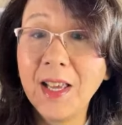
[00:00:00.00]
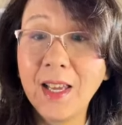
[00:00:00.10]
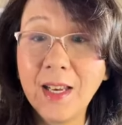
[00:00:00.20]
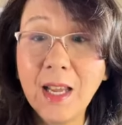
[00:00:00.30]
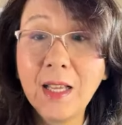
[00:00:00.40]

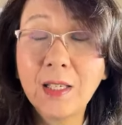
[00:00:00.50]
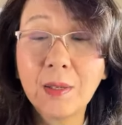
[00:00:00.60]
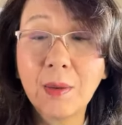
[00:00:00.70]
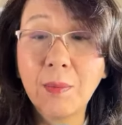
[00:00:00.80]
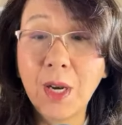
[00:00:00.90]
He
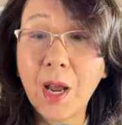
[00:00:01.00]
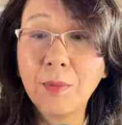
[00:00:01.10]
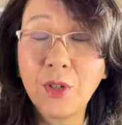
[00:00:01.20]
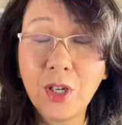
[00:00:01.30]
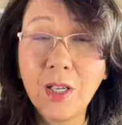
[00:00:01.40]
needs
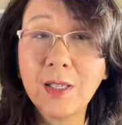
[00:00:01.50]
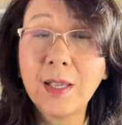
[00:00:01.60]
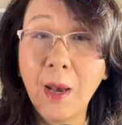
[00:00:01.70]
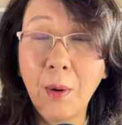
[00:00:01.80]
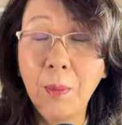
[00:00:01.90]
Madame Xi's
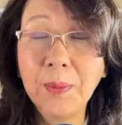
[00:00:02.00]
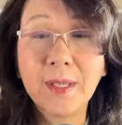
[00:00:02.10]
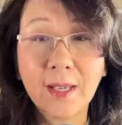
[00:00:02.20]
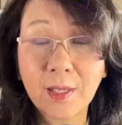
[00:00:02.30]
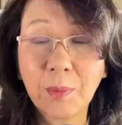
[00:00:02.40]
help
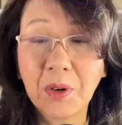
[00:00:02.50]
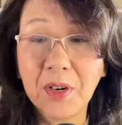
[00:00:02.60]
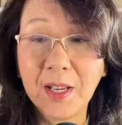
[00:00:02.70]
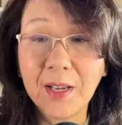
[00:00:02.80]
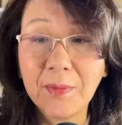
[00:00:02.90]

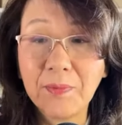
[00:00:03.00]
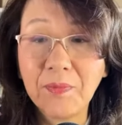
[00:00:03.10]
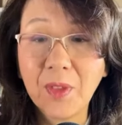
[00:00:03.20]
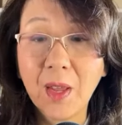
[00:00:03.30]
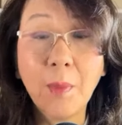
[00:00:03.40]
desperately,
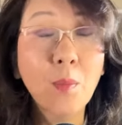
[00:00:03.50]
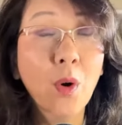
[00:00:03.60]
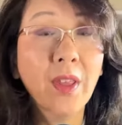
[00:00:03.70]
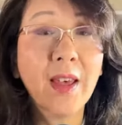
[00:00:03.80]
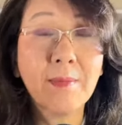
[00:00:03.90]

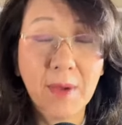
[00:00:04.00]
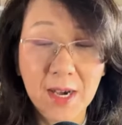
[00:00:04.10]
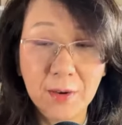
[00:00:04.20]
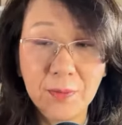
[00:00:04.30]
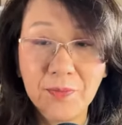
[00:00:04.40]
more than
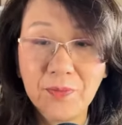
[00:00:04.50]
Mao.